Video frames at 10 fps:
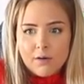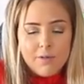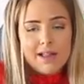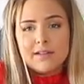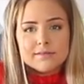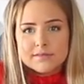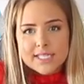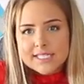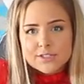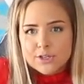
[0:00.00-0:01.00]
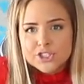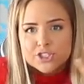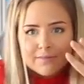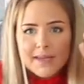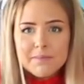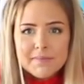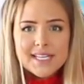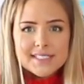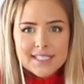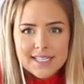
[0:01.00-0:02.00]
Well, this costume
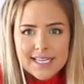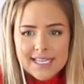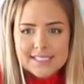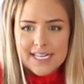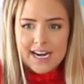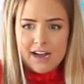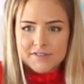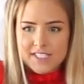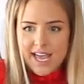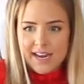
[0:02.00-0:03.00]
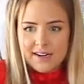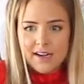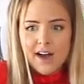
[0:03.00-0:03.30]
immediately gets 10 out of 10.